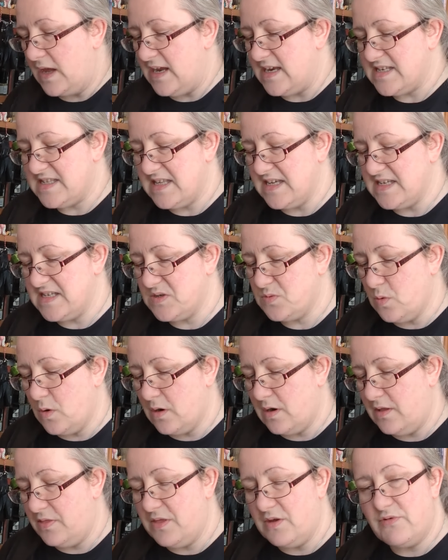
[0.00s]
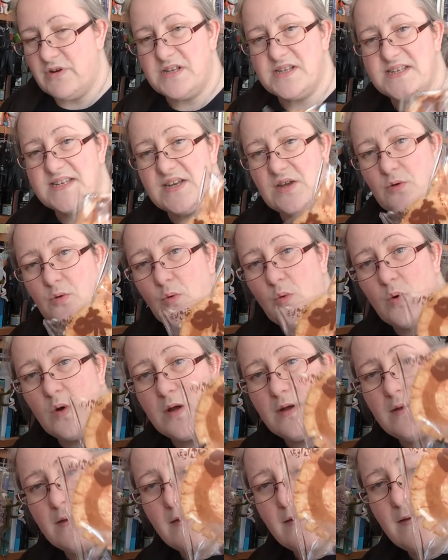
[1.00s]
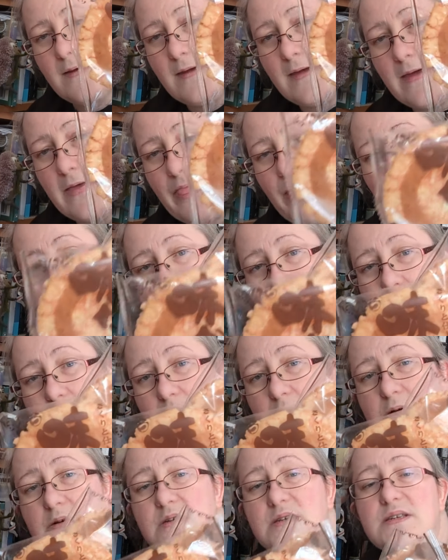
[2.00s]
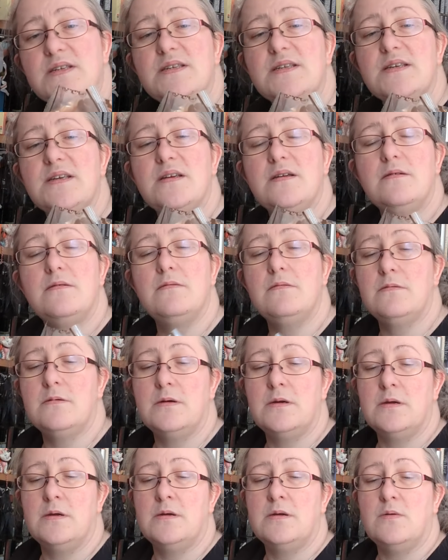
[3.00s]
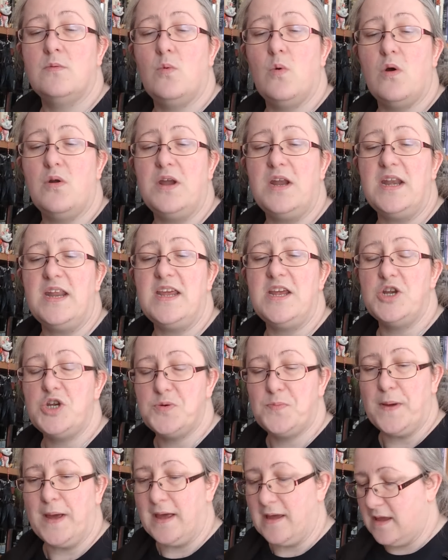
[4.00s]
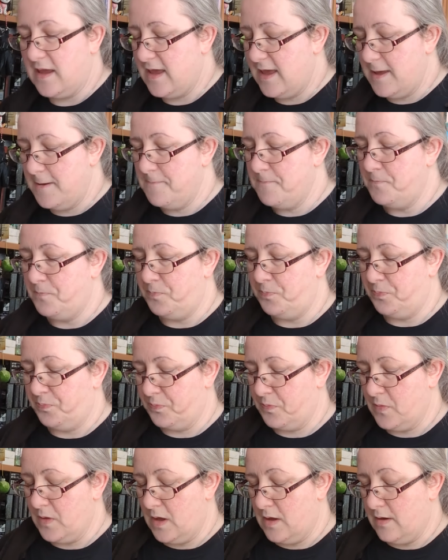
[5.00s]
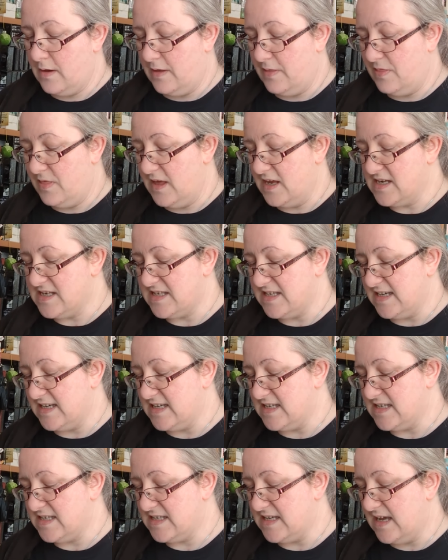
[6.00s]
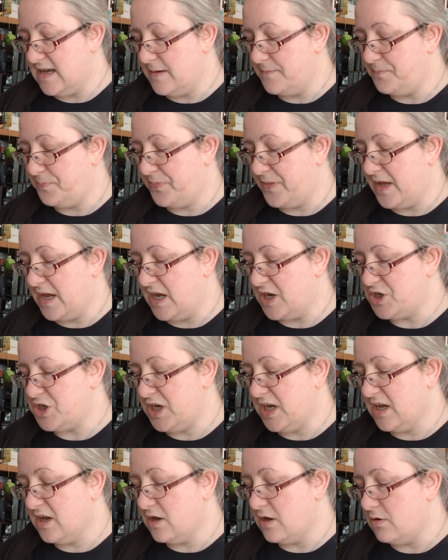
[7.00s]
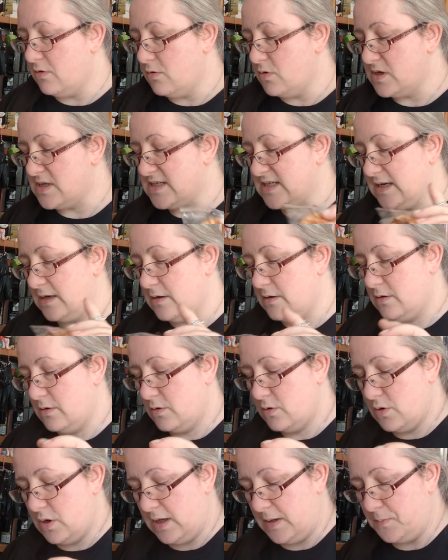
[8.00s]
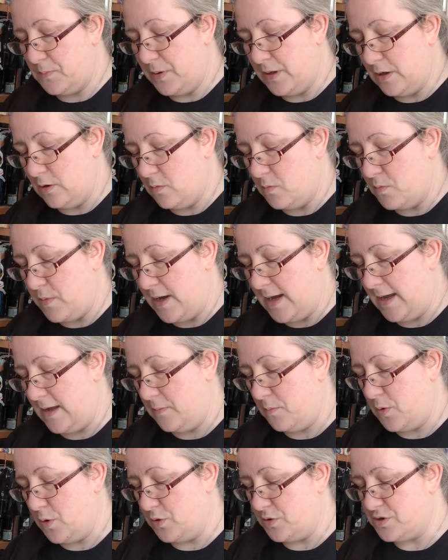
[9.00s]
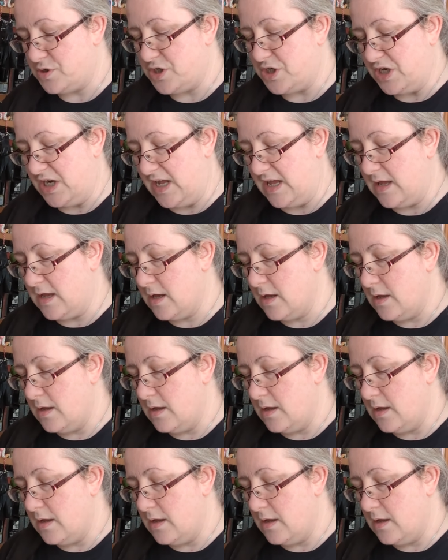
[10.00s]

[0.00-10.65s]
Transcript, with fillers: is this one, and there are two in the box, one in each packet and this is uh, Anjukota Honey Plum by Bonchi.